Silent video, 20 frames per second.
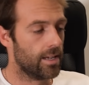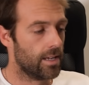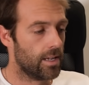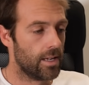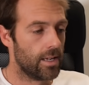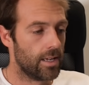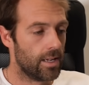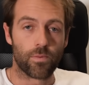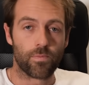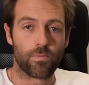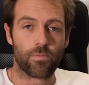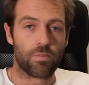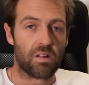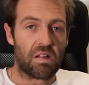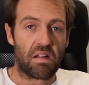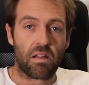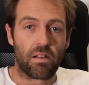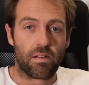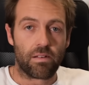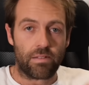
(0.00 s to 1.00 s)
I don't know,
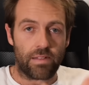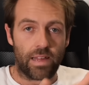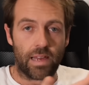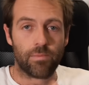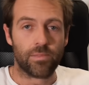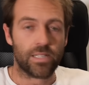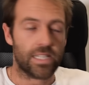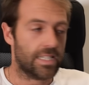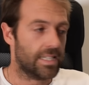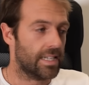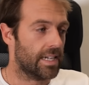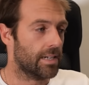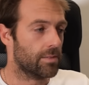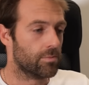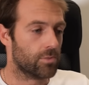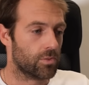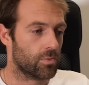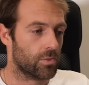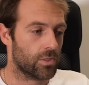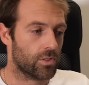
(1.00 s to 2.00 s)
the
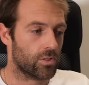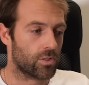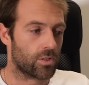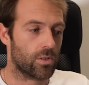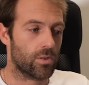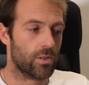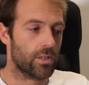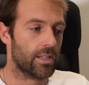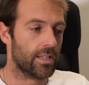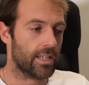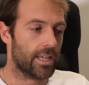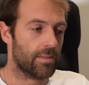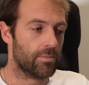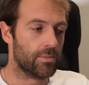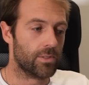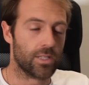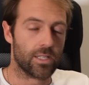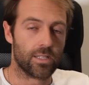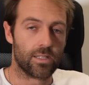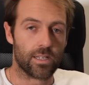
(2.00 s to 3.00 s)
MDT, we're just calling it the
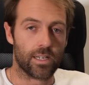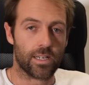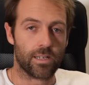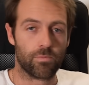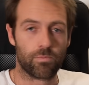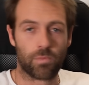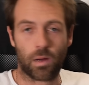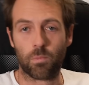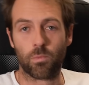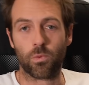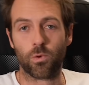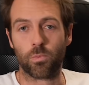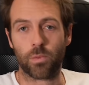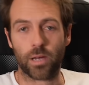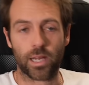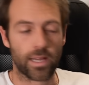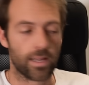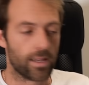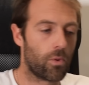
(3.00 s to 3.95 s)
MDT, Bumblebee.